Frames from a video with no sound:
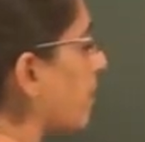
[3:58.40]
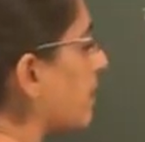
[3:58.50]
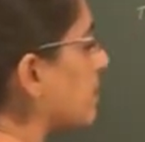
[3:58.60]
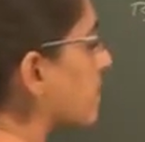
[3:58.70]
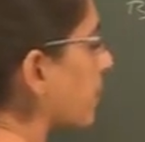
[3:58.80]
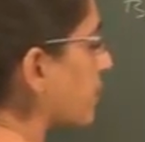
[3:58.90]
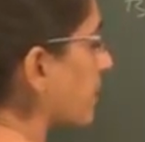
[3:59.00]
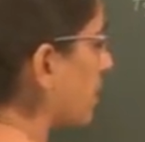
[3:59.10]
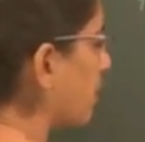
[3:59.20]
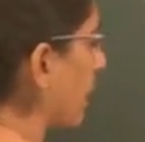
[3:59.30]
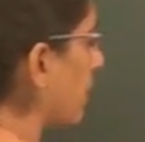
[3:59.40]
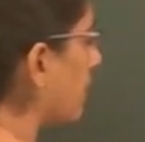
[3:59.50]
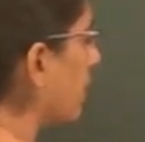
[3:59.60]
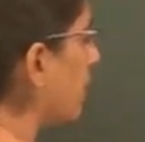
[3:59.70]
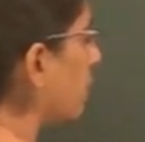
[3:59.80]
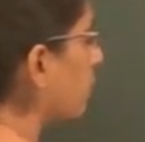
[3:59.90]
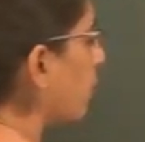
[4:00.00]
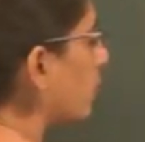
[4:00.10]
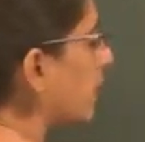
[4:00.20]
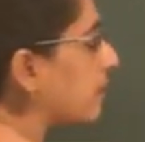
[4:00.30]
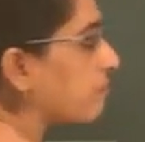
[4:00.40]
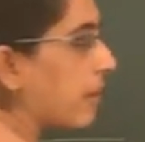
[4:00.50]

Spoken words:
minus 15, 1, 14